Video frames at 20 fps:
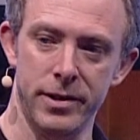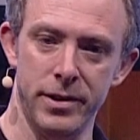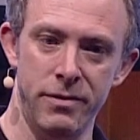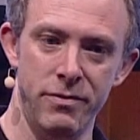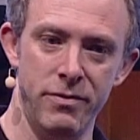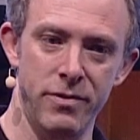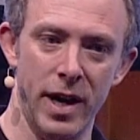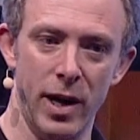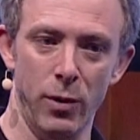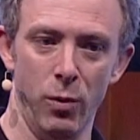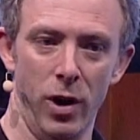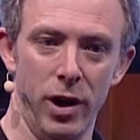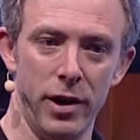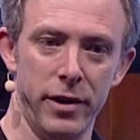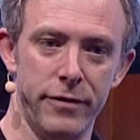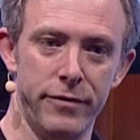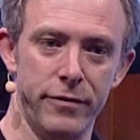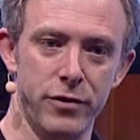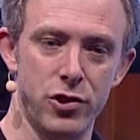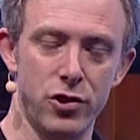network
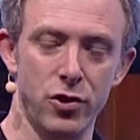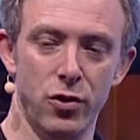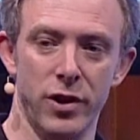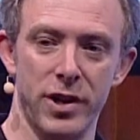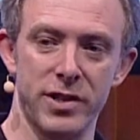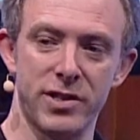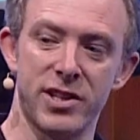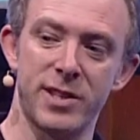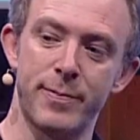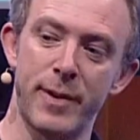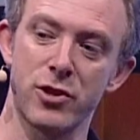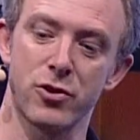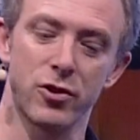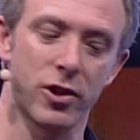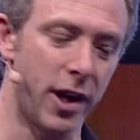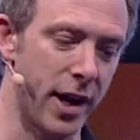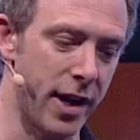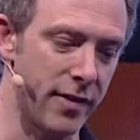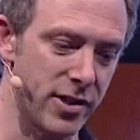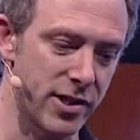for sure, and it's a special
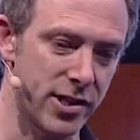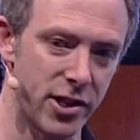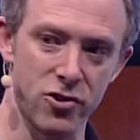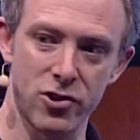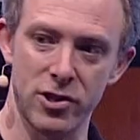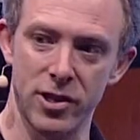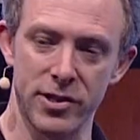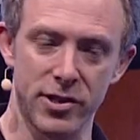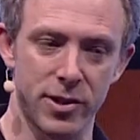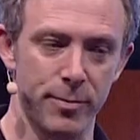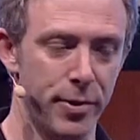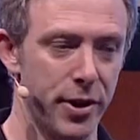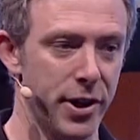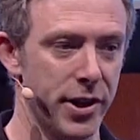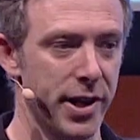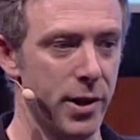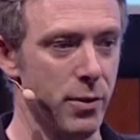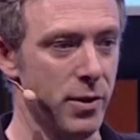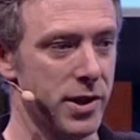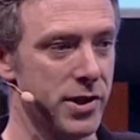kind of decentralized computing
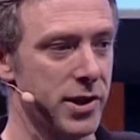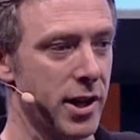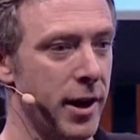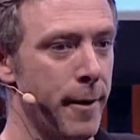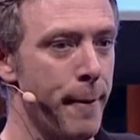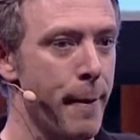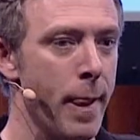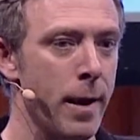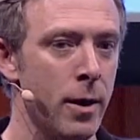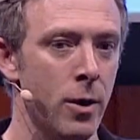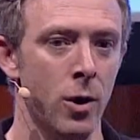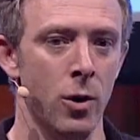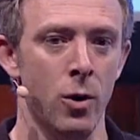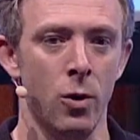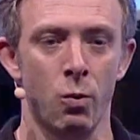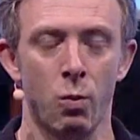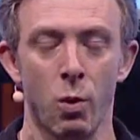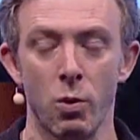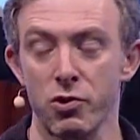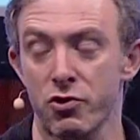network. So
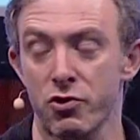what was